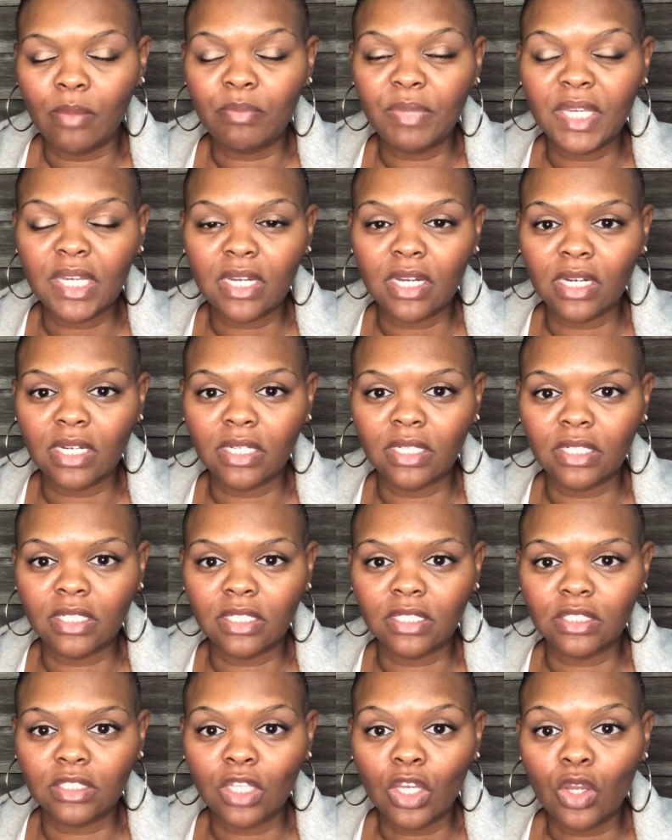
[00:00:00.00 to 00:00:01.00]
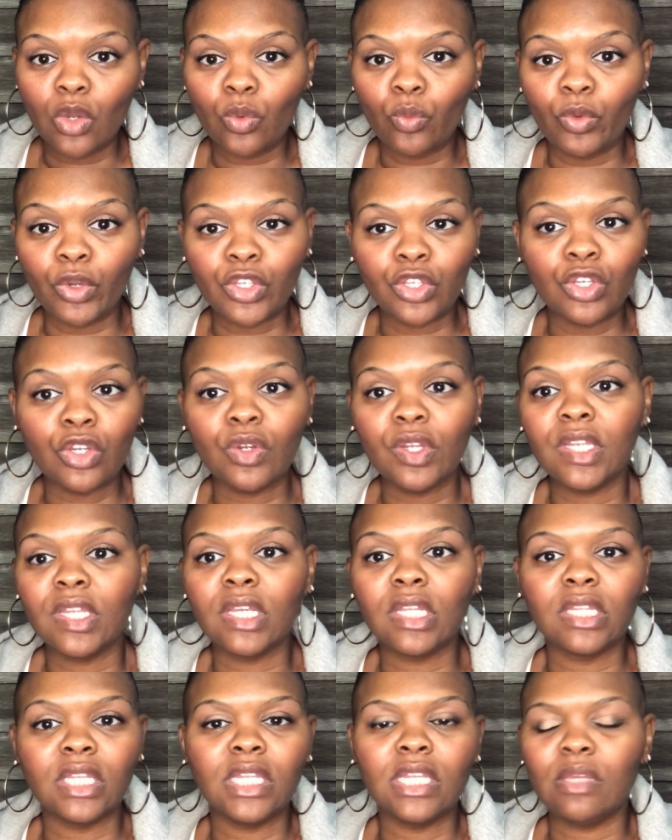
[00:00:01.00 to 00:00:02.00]
Because when you're in
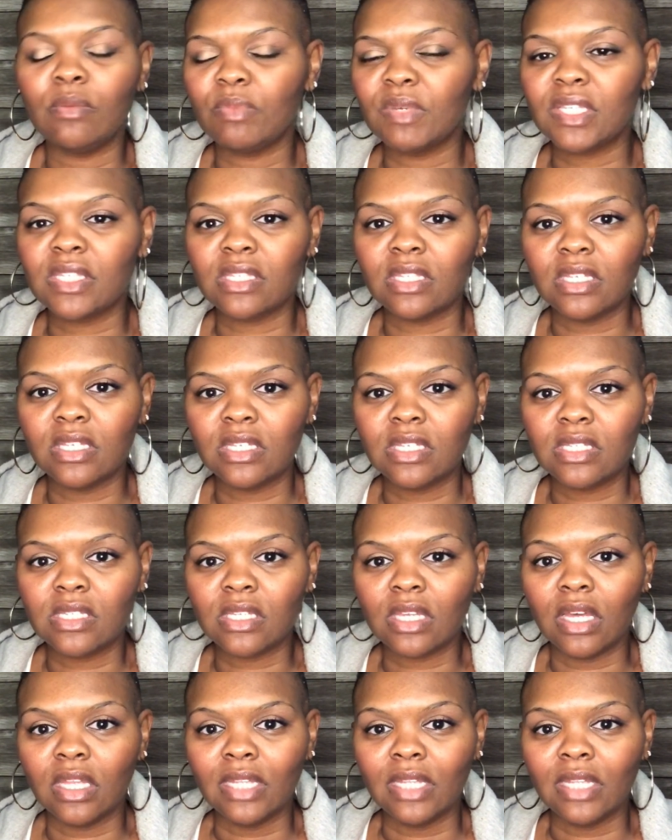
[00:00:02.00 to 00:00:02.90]
the cleaning business,